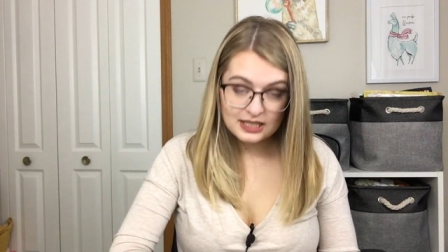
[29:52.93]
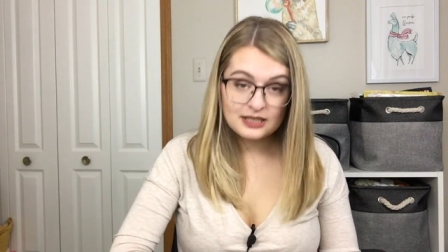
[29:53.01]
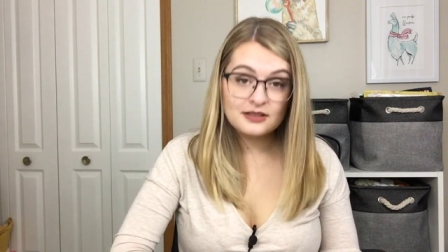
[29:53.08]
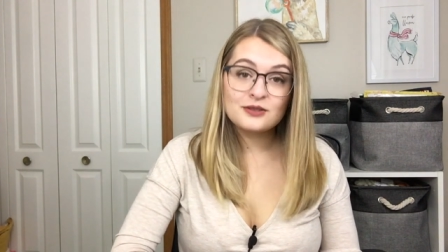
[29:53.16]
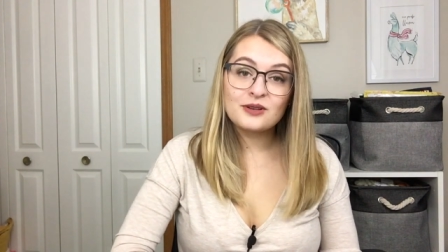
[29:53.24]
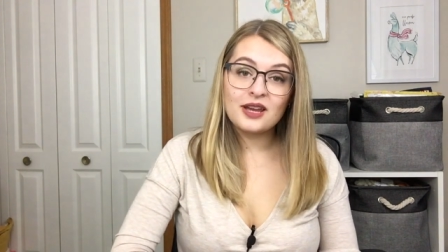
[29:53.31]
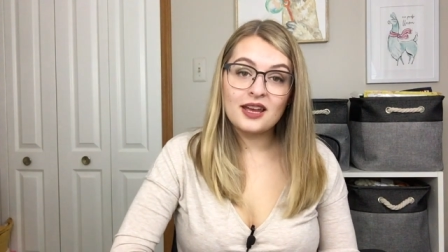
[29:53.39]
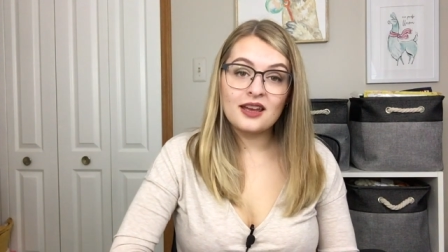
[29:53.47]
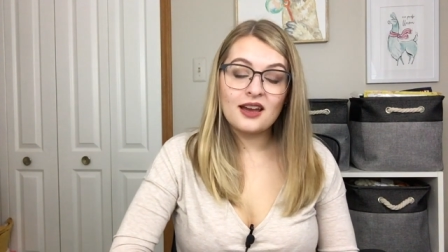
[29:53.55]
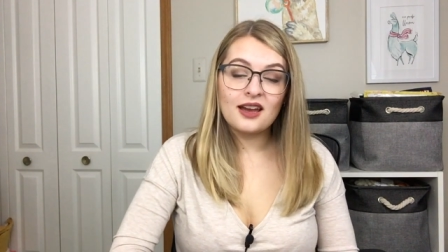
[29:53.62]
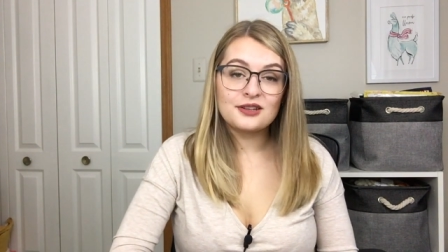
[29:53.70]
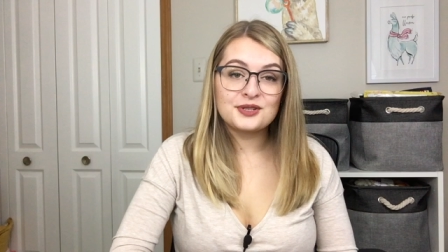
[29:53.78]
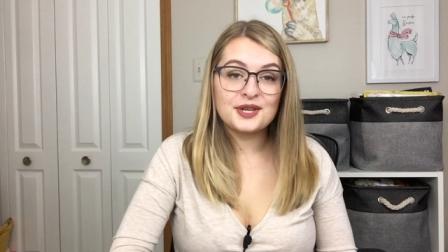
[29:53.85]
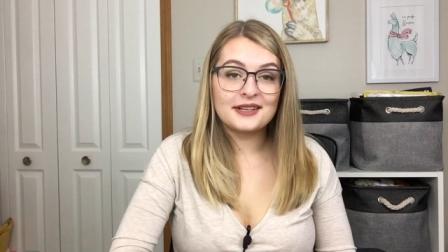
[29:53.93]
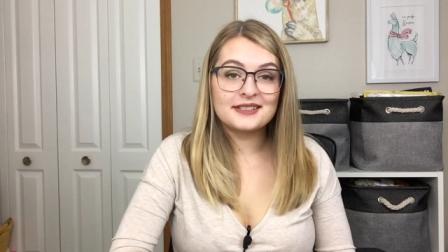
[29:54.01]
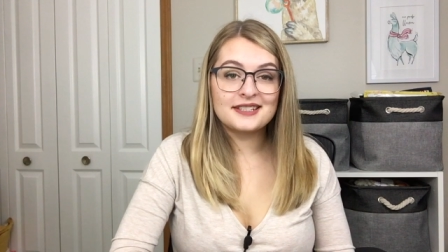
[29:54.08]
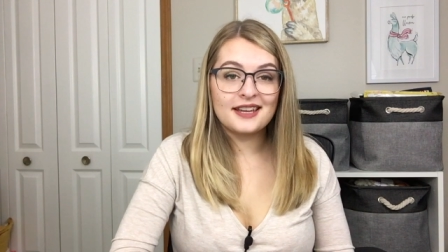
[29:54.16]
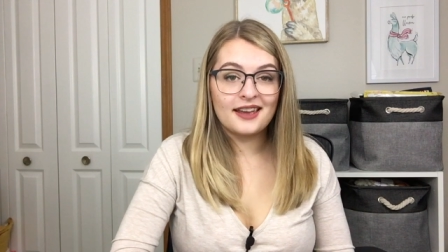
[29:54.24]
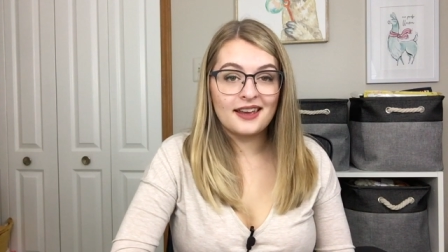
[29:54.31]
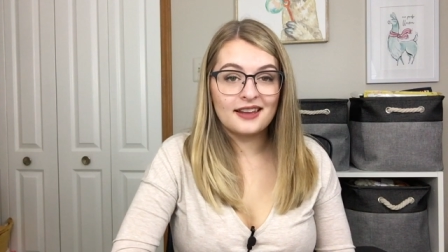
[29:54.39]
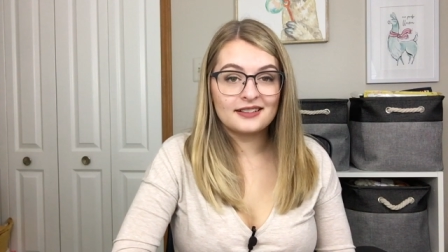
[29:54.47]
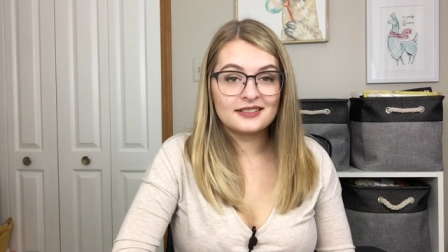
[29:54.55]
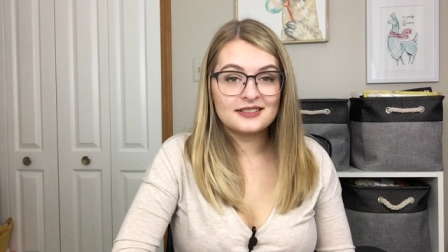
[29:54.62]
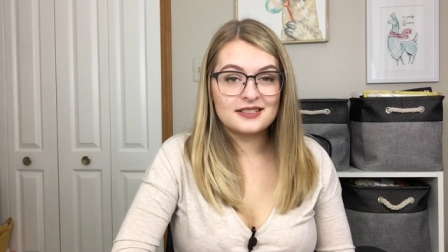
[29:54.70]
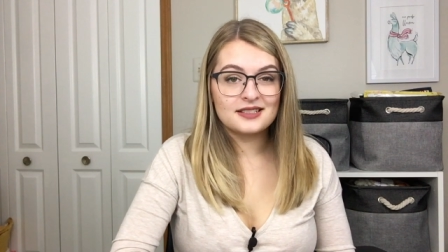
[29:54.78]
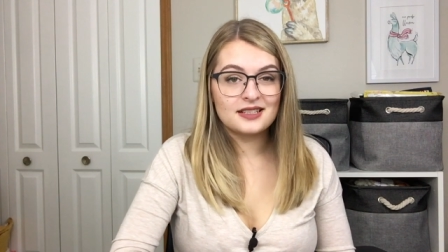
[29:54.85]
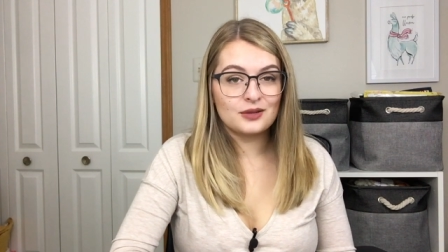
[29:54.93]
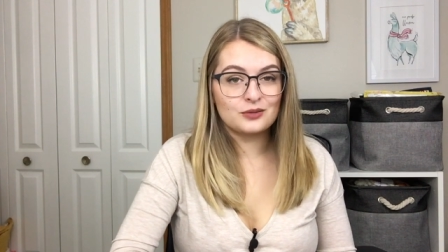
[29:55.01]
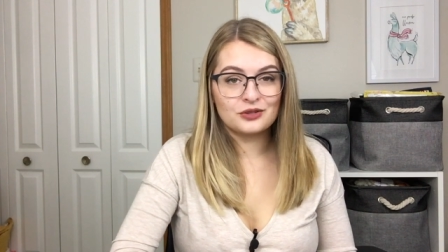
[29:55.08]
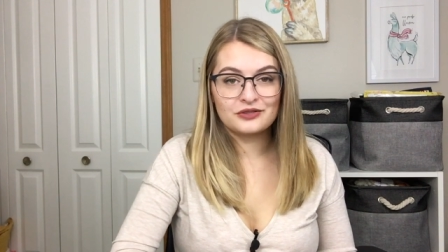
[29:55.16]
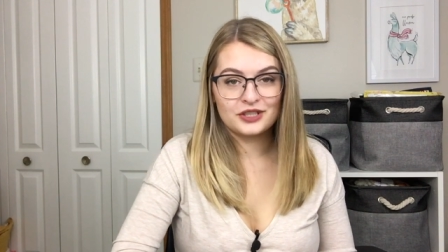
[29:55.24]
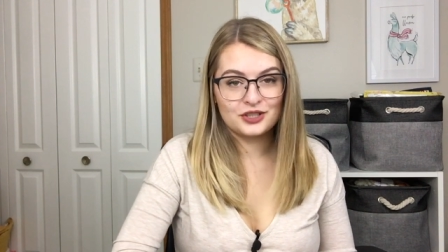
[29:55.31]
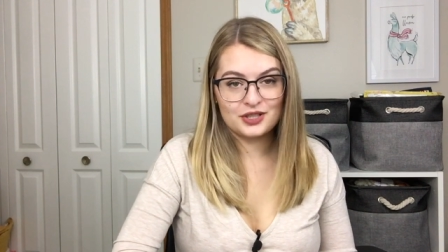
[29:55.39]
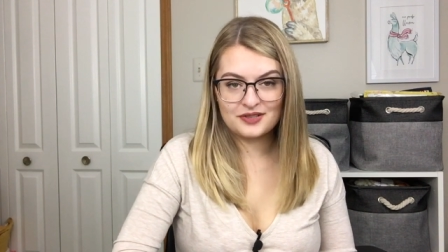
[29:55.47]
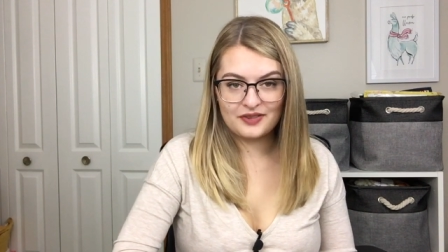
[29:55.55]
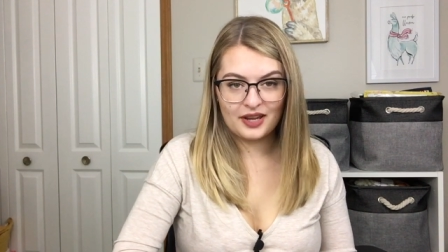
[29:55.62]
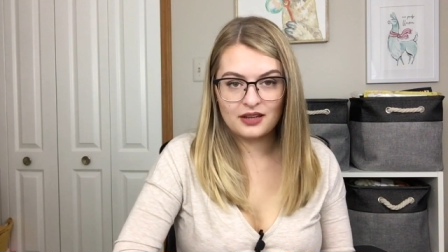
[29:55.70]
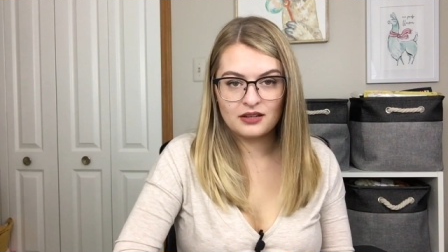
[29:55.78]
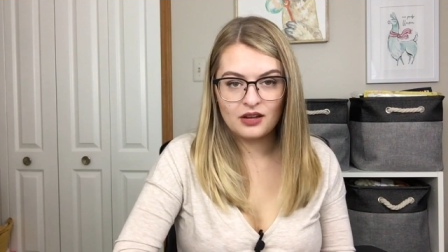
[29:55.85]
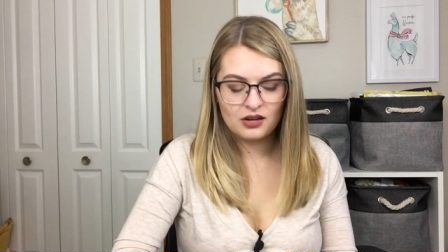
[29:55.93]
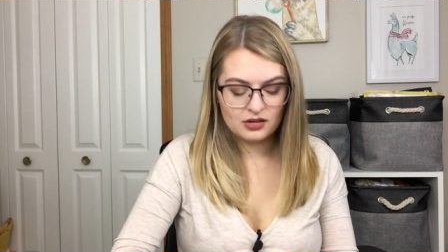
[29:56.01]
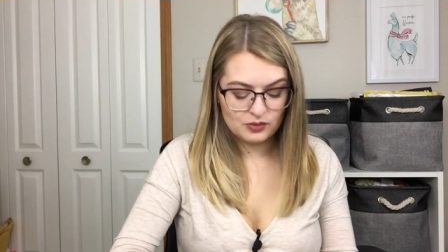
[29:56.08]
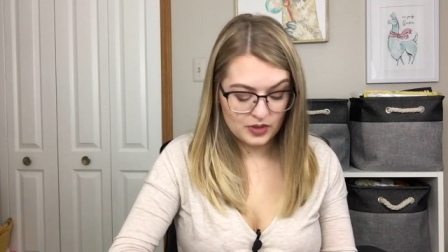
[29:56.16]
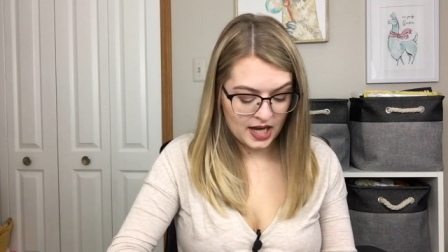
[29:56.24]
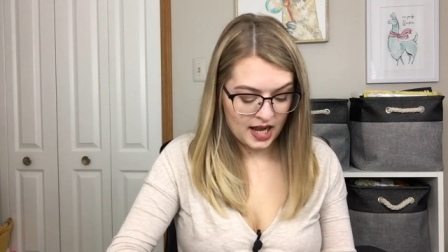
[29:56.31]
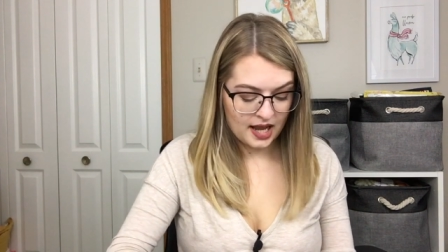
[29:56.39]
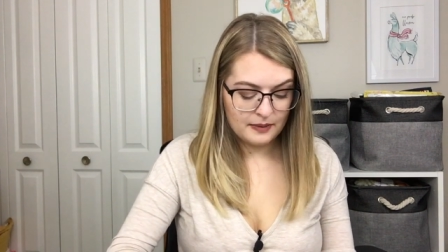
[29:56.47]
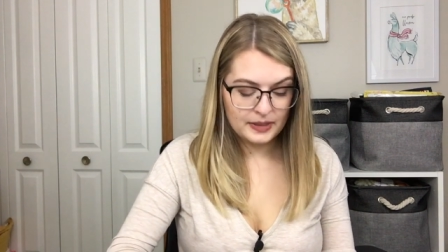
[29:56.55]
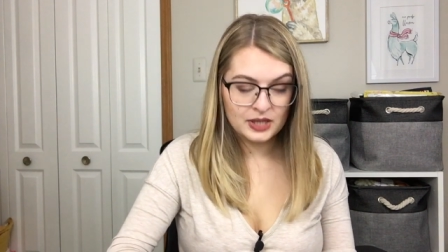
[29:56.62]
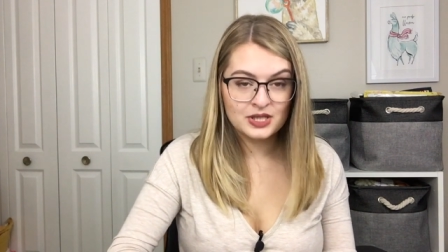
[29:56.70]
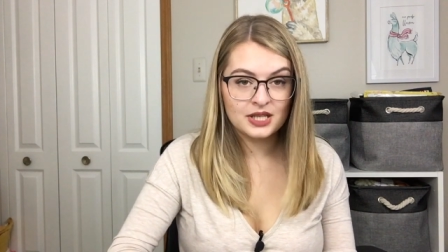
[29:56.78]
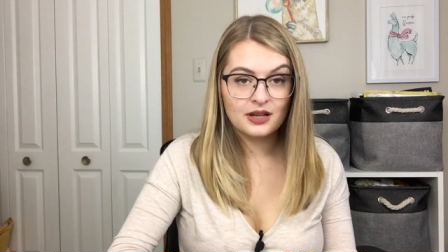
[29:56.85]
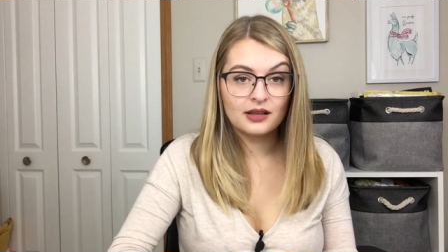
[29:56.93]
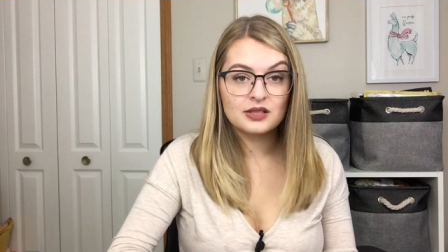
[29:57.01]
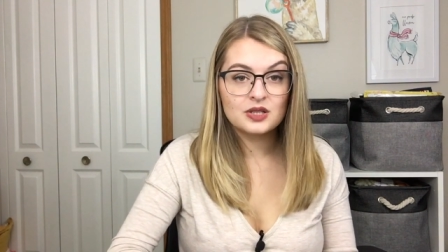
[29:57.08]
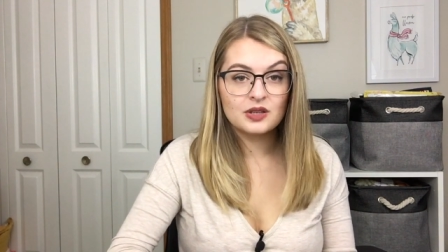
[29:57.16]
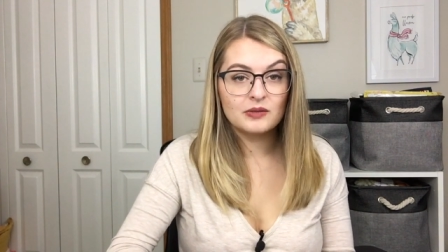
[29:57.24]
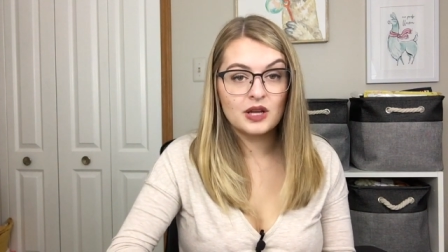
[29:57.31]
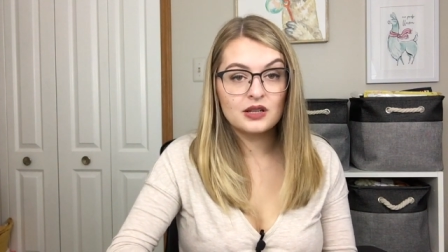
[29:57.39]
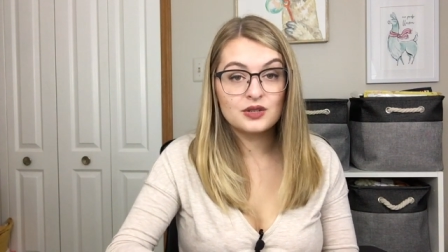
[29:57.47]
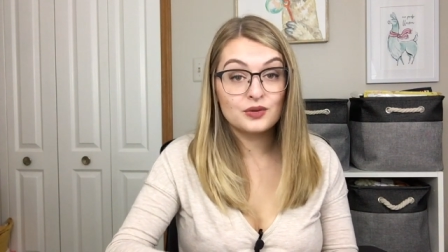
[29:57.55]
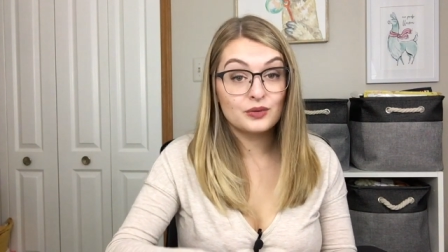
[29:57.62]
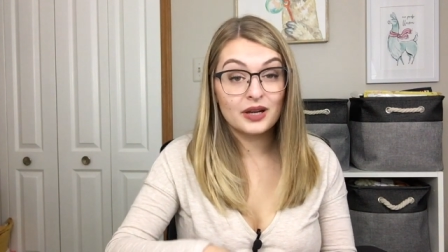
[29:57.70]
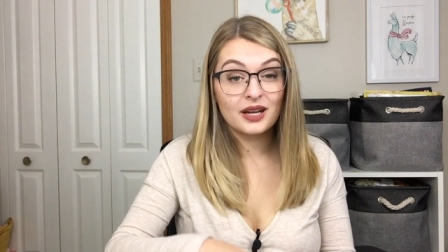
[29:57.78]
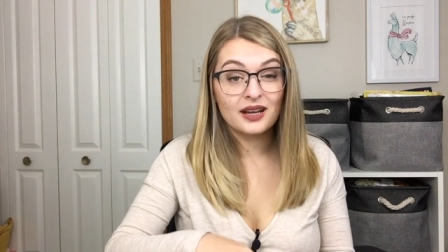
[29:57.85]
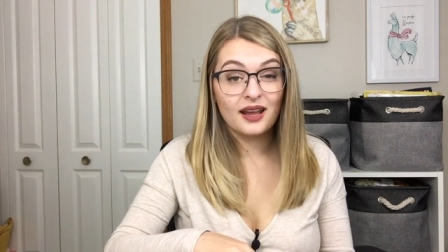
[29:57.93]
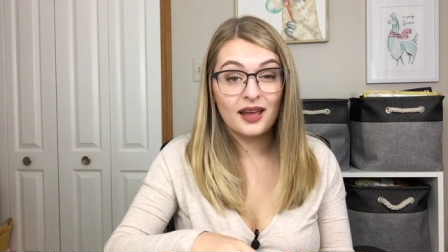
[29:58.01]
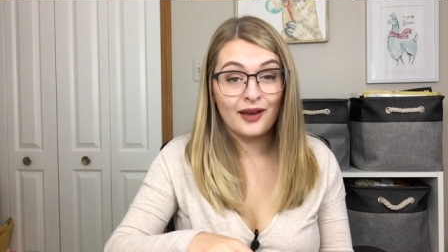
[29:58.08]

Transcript: It's okay, I checked and it will fit just fine on what I mounted on, so I'm not too worried.